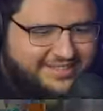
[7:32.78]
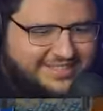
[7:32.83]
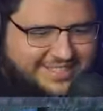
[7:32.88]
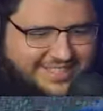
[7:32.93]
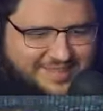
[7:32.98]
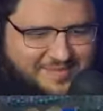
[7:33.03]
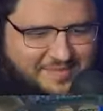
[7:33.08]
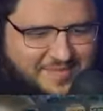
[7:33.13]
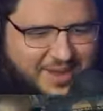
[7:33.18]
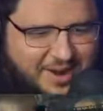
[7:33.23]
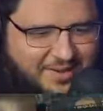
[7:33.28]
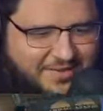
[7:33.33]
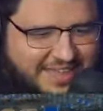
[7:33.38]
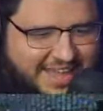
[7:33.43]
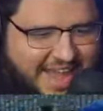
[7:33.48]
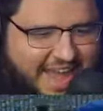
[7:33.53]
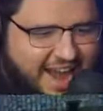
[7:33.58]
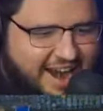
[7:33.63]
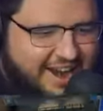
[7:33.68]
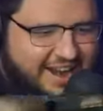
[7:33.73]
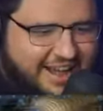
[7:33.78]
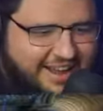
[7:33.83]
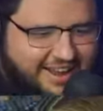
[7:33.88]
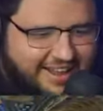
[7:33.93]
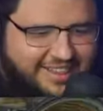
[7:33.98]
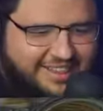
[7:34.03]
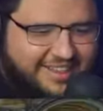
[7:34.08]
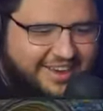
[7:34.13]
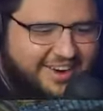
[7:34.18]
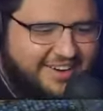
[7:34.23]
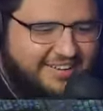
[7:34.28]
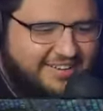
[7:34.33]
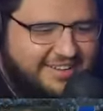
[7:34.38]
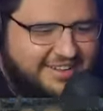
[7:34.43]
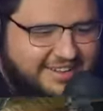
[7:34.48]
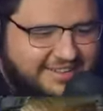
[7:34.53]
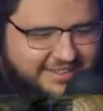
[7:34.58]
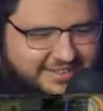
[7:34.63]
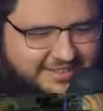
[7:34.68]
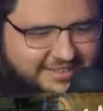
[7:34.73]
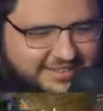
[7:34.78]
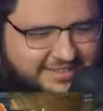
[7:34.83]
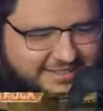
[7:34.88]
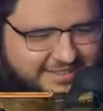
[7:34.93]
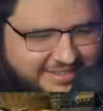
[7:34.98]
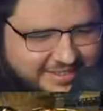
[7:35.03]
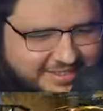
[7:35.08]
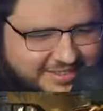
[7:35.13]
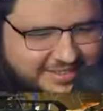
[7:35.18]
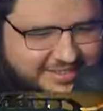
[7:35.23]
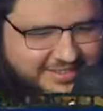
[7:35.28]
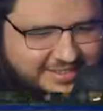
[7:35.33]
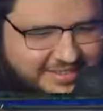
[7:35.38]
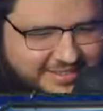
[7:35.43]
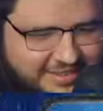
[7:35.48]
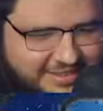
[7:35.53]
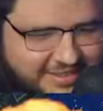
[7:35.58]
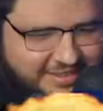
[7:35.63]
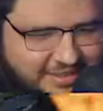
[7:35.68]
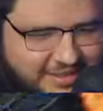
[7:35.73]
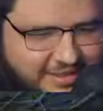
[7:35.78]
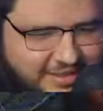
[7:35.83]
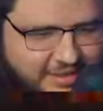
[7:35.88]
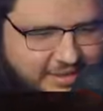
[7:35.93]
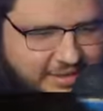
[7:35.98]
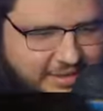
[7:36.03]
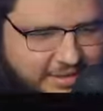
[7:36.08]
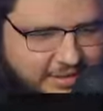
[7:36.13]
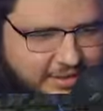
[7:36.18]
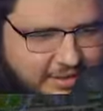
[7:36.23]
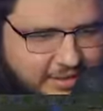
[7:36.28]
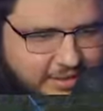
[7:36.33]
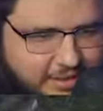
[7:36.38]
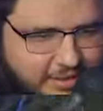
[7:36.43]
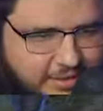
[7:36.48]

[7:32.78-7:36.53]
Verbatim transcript: of the middle in the air, like hello. Hey! Damn it!